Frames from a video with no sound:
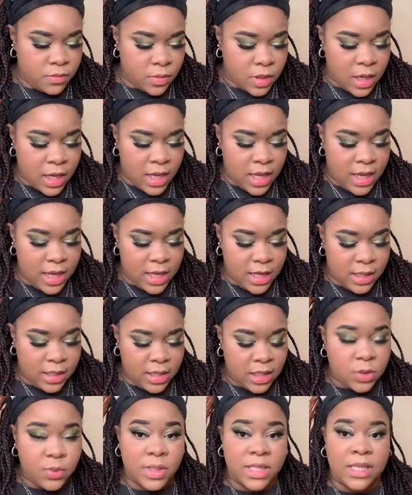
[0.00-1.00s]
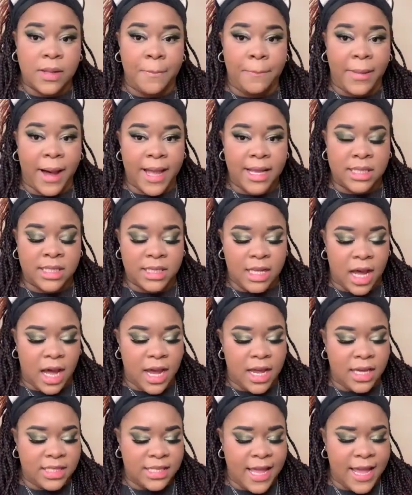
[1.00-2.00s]
Again, this was the bite
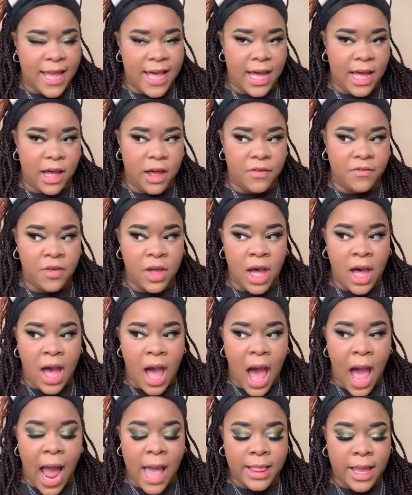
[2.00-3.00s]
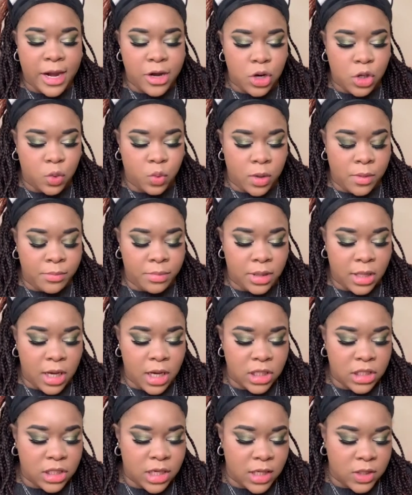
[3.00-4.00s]
size. They have highlighters with
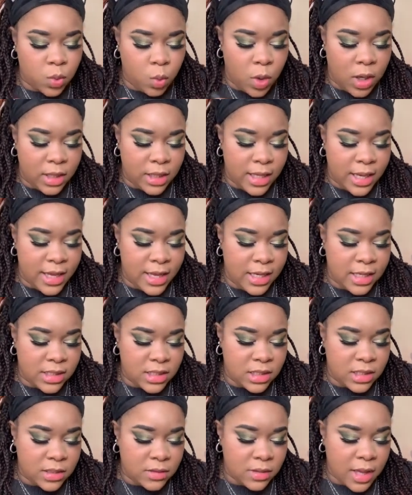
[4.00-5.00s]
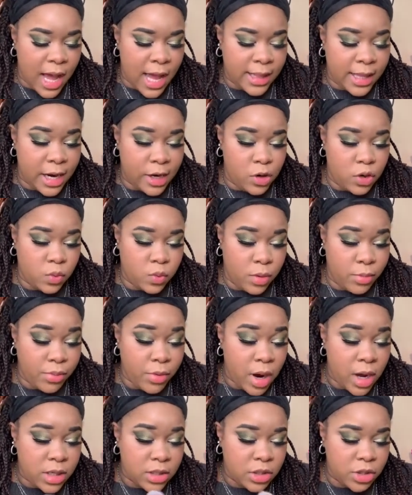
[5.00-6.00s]
blush as well as highlighters with
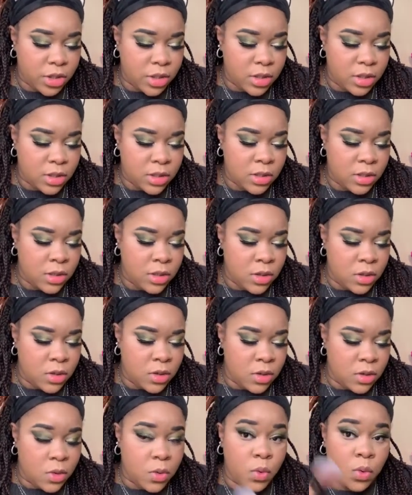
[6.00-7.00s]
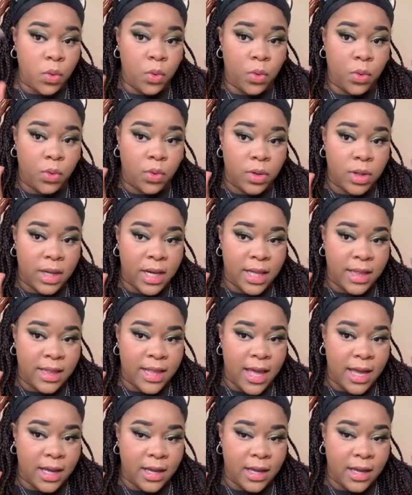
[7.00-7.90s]
bronzers. Woo, look at that.